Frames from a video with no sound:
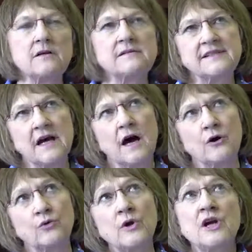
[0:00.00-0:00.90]

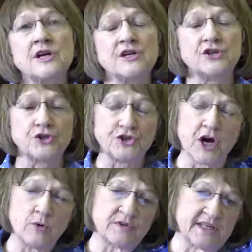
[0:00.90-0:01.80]
So you
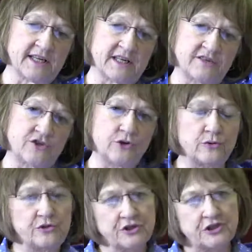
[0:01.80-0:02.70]
don't need
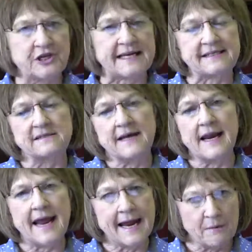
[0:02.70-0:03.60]
to digest
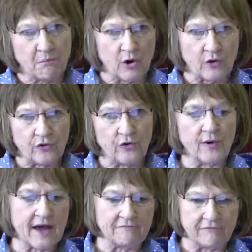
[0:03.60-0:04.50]
that hamburger you
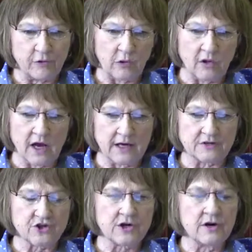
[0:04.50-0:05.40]
had for
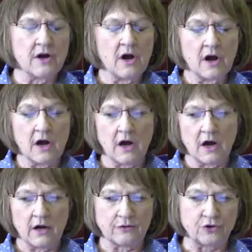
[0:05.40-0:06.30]
lunch.
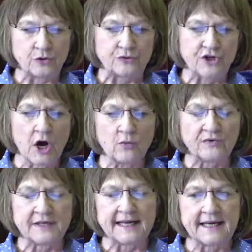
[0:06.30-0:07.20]
You
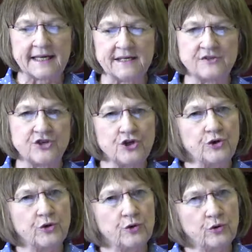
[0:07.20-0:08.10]
don't need
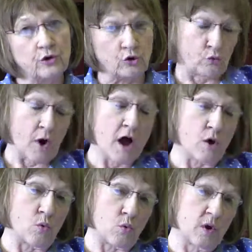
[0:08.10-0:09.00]
to
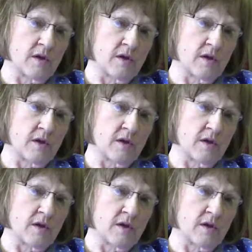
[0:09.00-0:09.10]
grow.